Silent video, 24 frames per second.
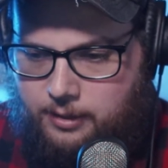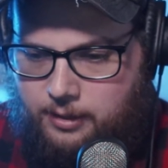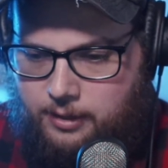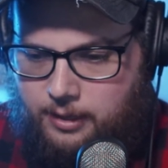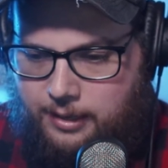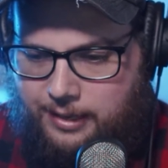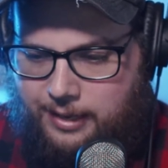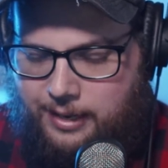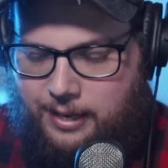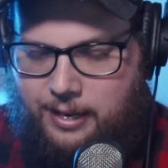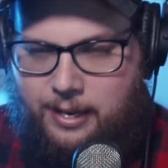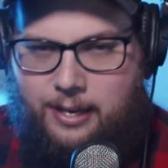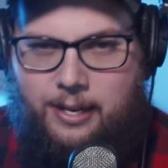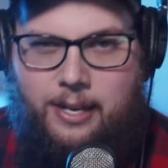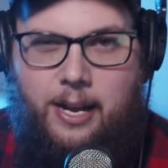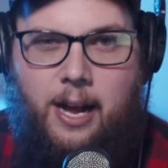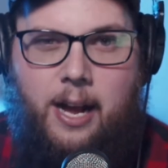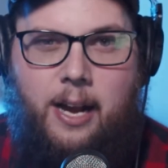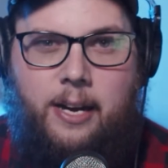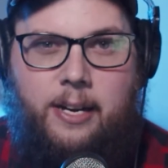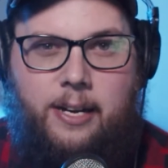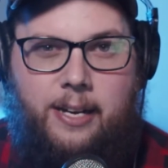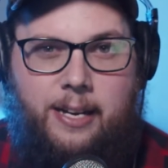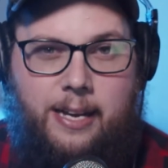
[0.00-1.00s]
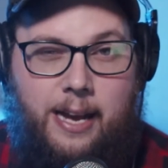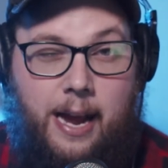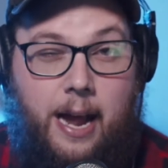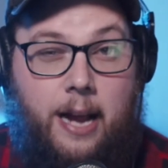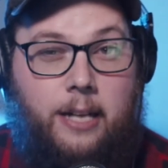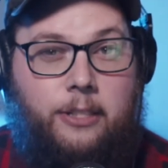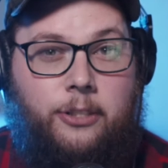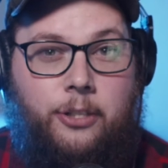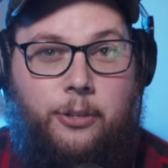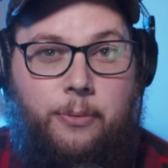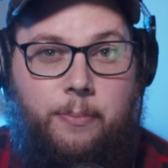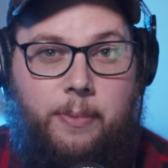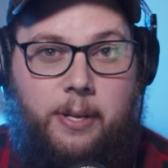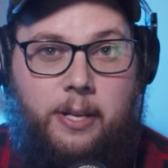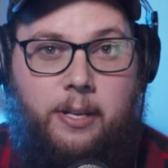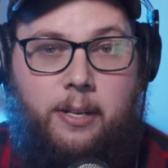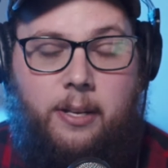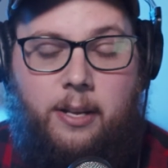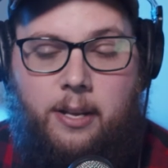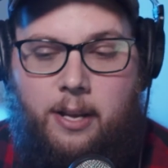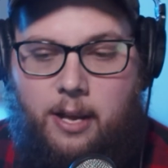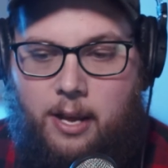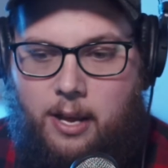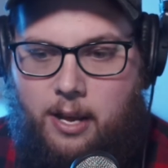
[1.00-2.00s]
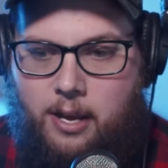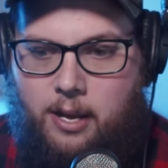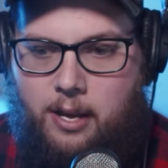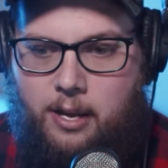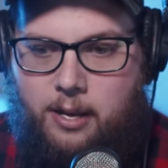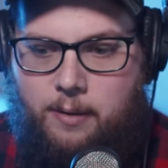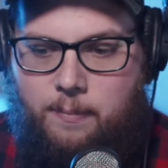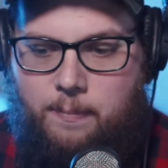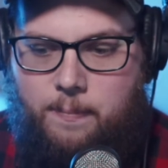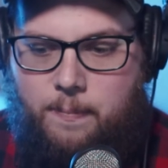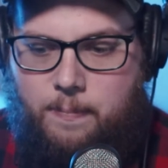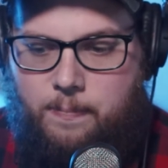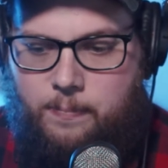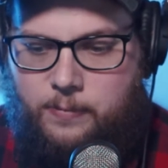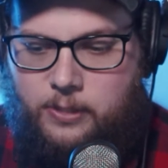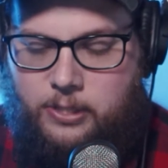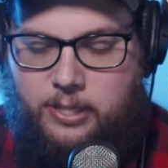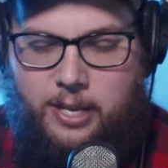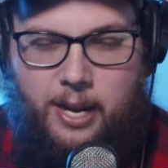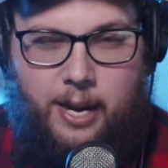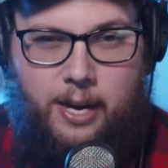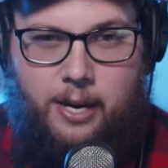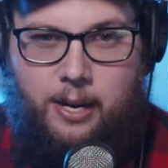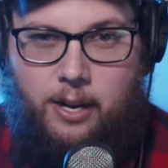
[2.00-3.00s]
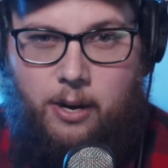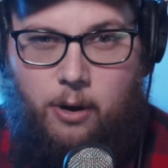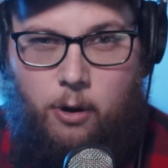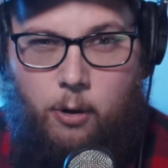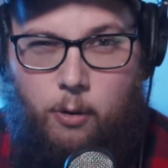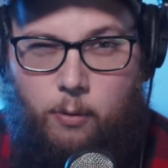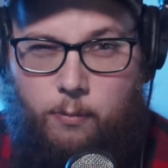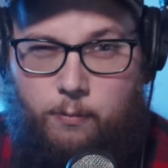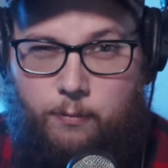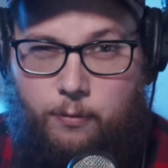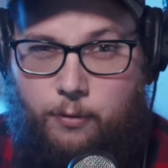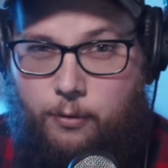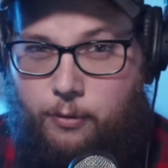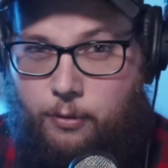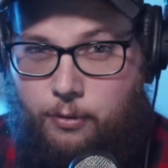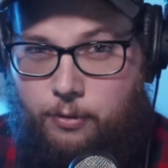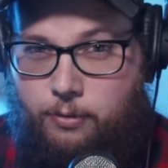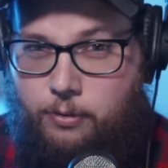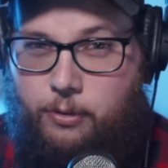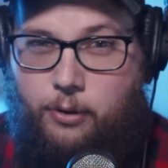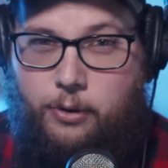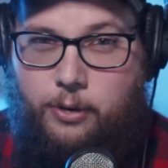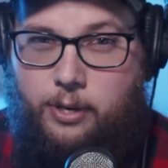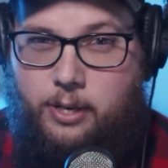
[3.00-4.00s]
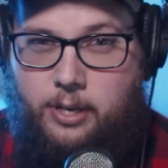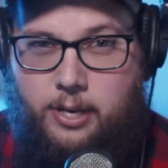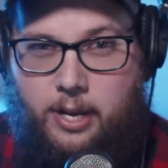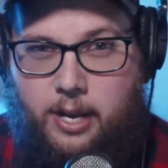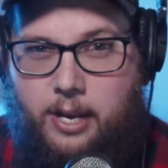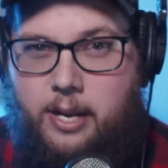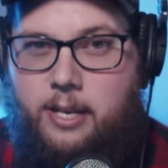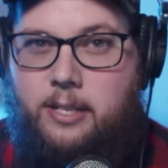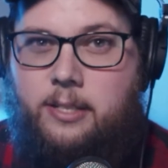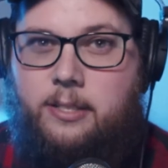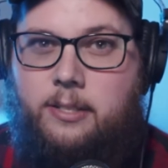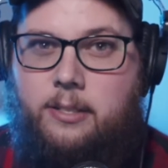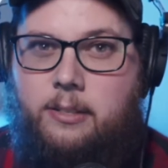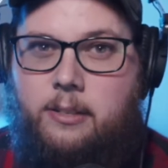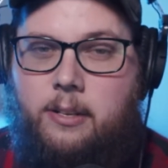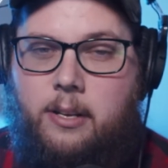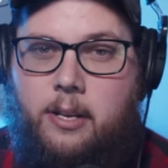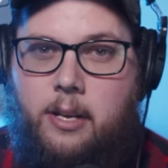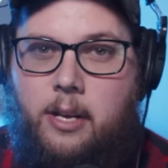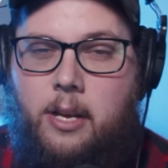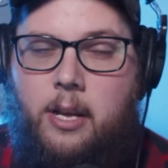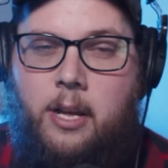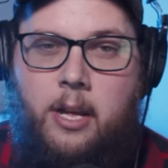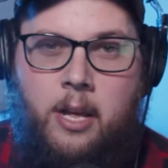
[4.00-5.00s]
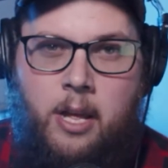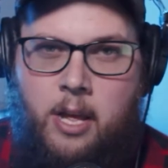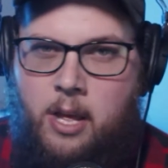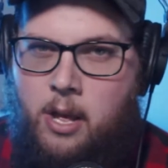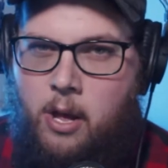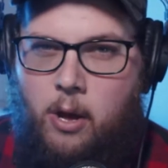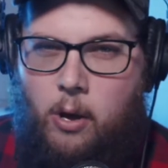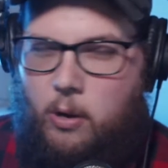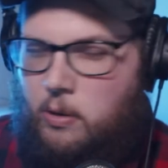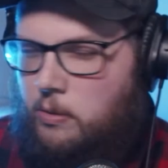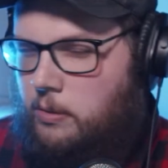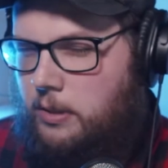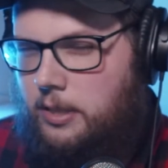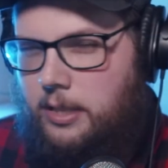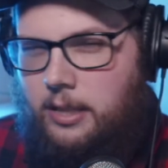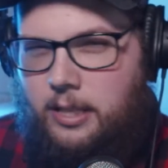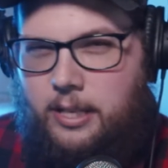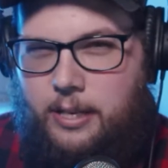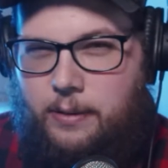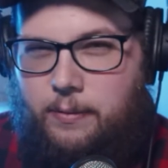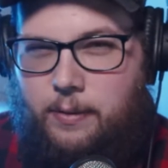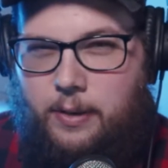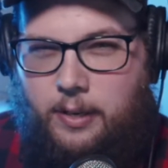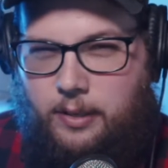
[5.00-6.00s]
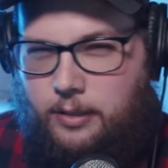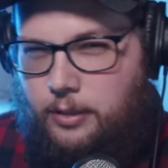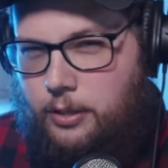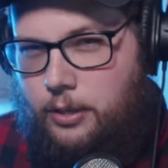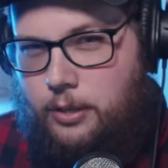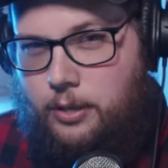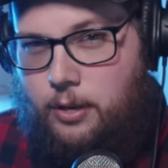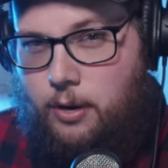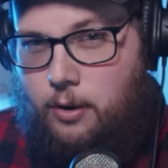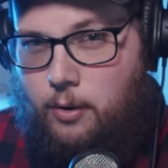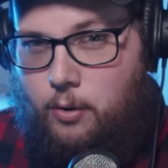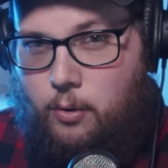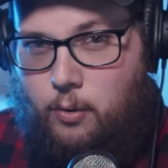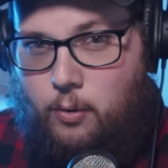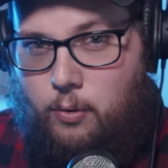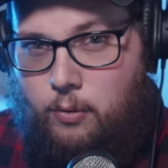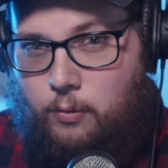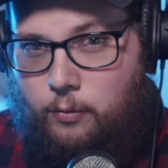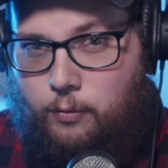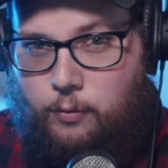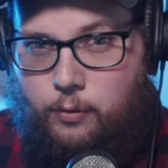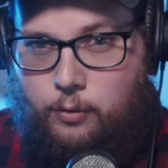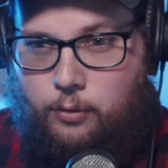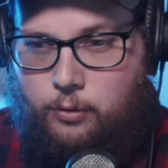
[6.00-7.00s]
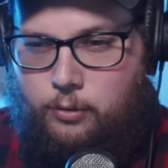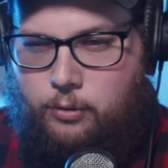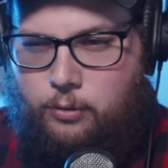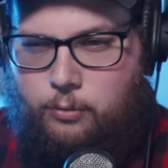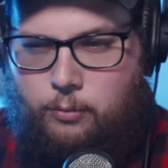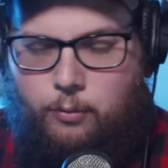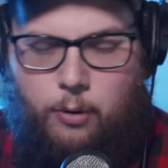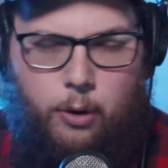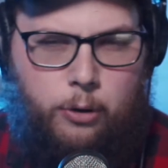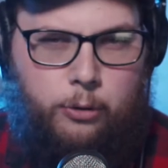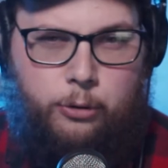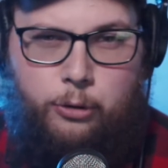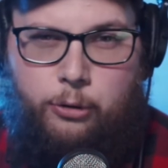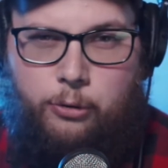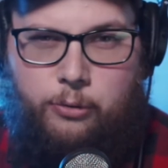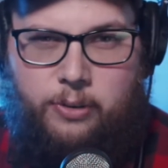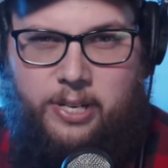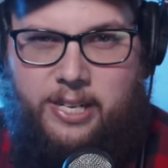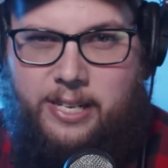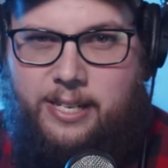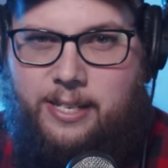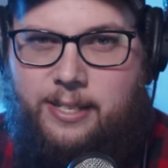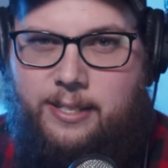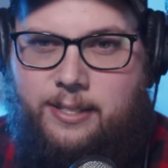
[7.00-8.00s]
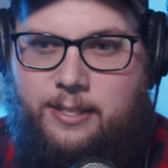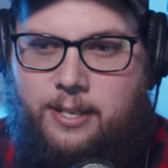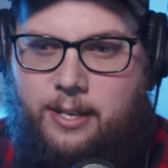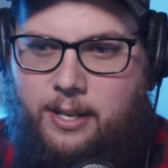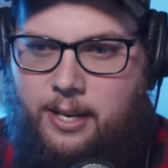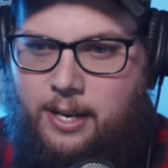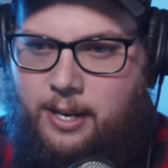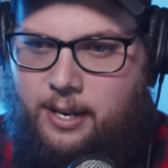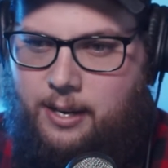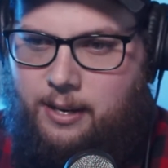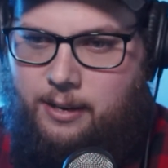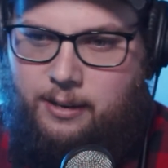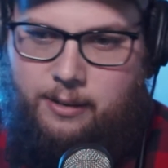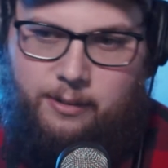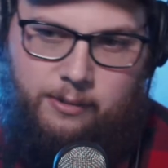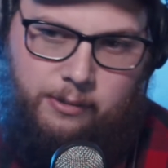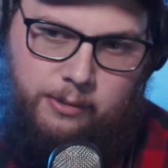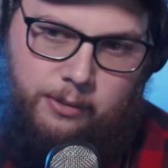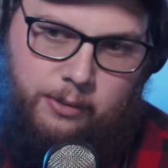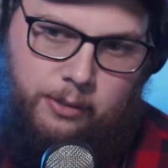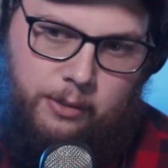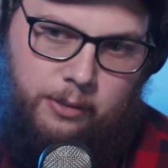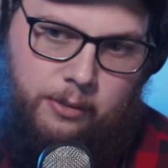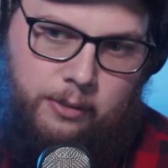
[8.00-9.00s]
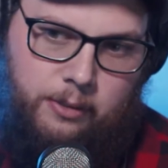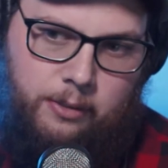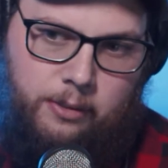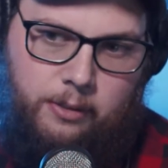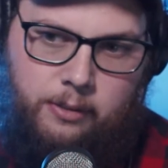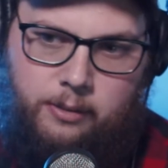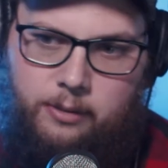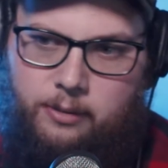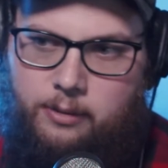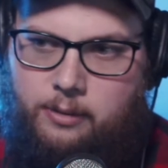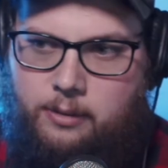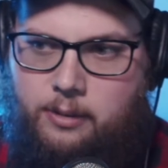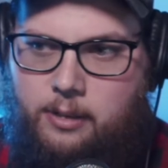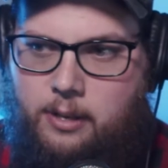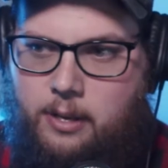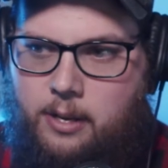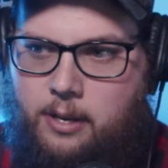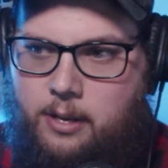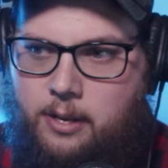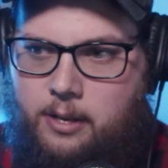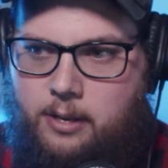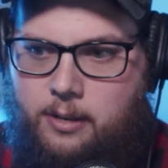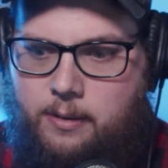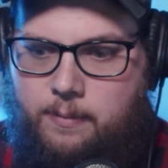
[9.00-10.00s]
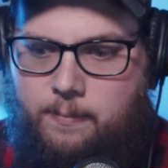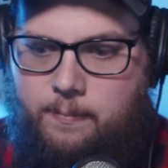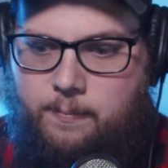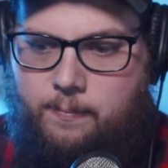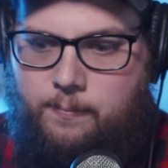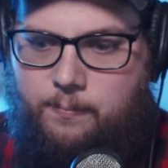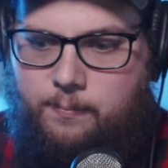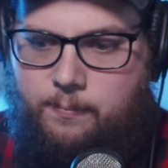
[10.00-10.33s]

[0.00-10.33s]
it, kind of got to me. Um, staying at home for 30 days, only leaving to go for groceries and um,